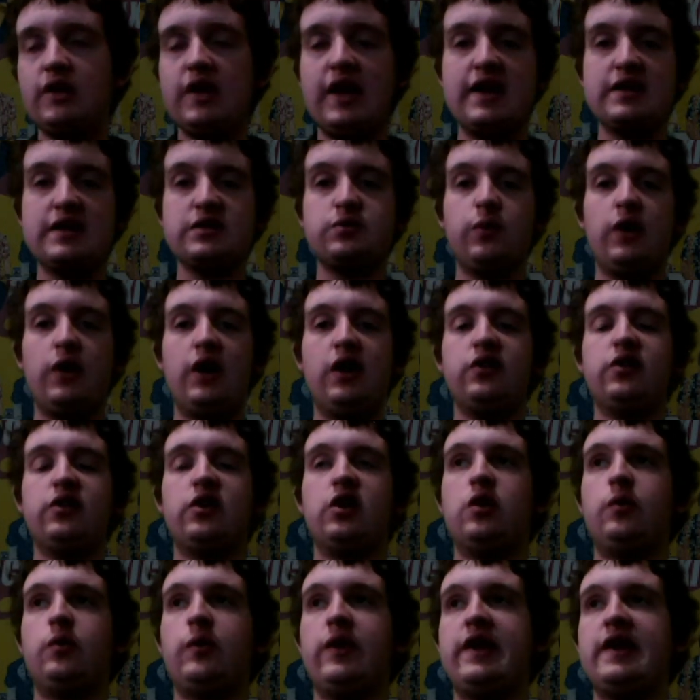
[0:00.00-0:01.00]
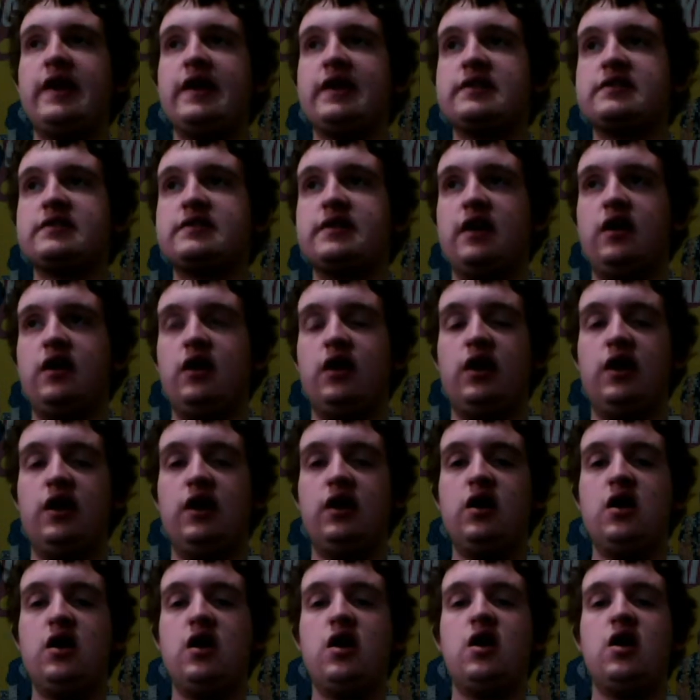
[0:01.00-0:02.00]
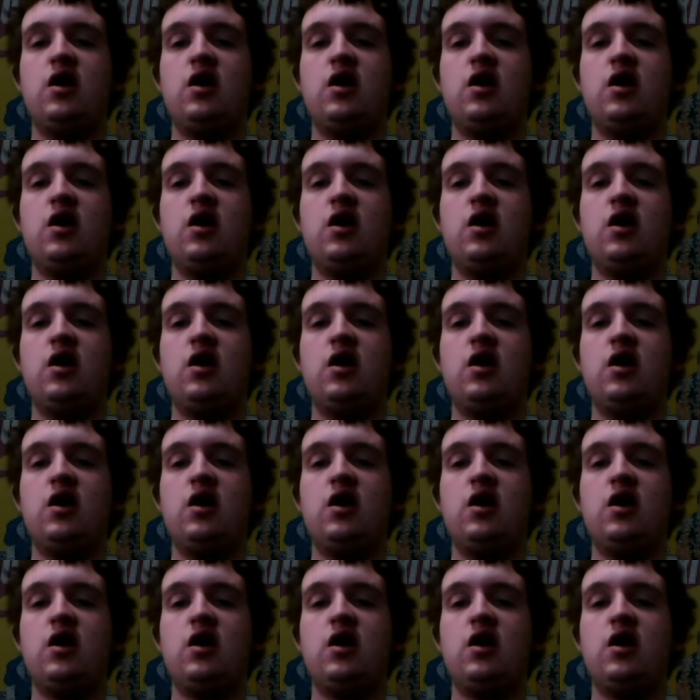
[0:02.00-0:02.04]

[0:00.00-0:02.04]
As well, there are ratings that